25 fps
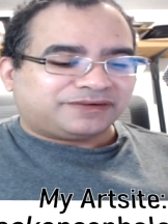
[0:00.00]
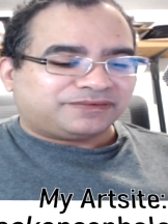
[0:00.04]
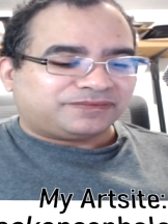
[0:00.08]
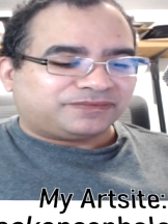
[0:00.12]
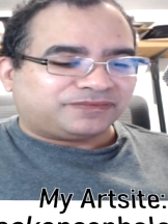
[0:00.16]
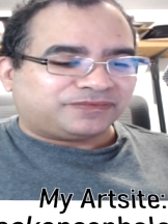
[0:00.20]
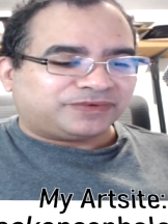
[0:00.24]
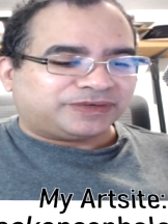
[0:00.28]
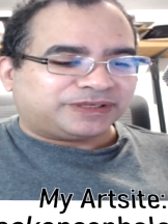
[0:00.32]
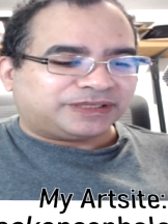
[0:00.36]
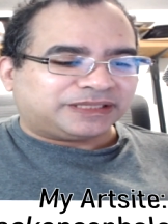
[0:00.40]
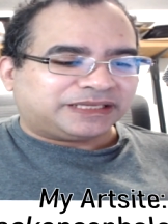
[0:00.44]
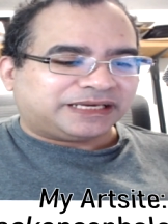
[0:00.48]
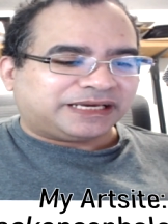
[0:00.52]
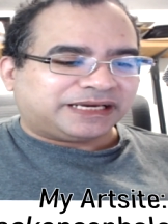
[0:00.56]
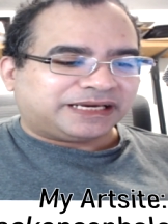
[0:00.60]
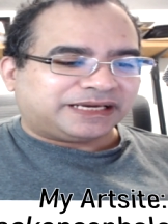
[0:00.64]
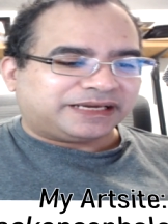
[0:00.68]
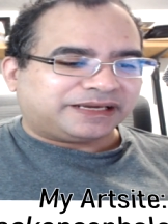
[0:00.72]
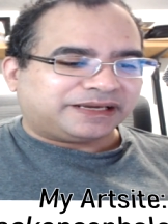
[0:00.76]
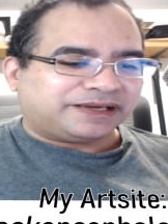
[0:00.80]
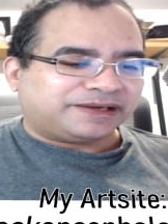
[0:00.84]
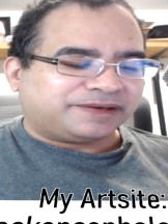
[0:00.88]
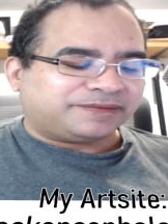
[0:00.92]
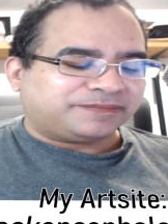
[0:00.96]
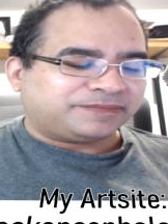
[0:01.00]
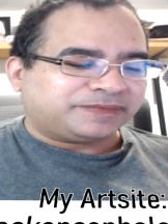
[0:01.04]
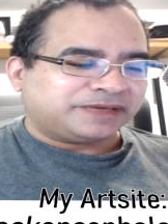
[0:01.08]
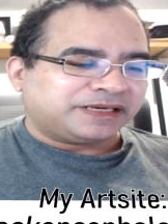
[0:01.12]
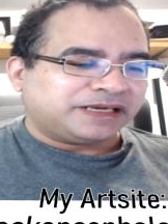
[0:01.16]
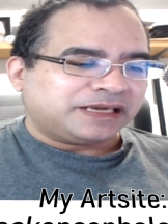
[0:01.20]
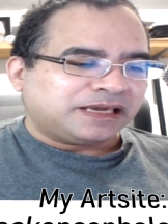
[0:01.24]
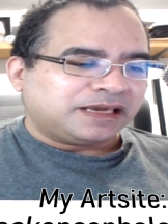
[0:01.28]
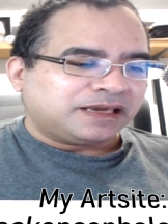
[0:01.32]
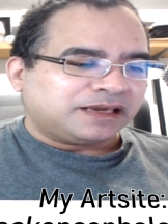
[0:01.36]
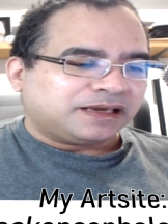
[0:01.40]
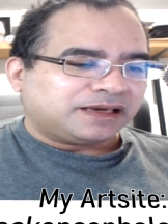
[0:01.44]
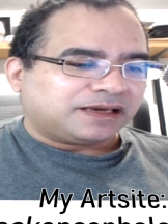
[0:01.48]
Really, I
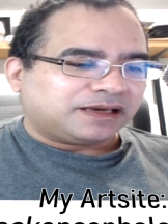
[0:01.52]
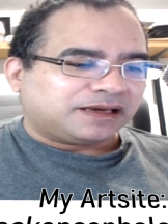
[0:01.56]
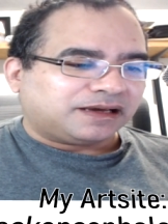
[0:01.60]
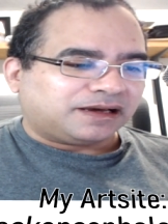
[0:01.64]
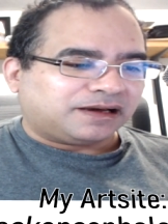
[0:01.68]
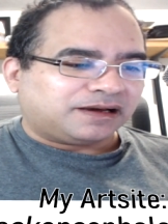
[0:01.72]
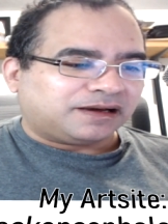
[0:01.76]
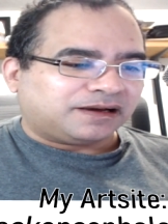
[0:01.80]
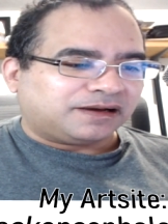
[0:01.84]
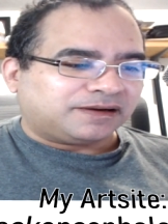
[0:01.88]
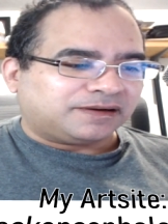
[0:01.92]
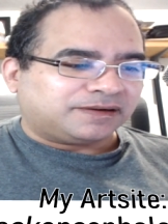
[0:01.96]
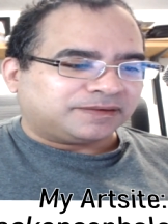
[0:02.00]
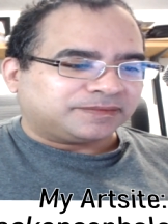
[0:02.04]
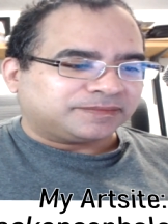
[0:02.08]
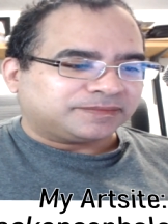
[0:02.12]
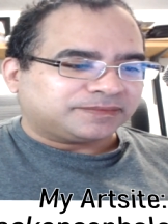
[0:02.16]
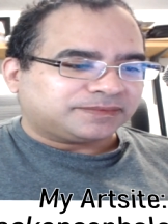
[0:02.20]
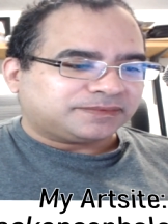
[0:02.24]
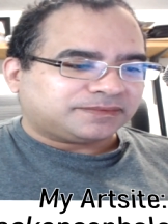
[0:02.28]
am. Um,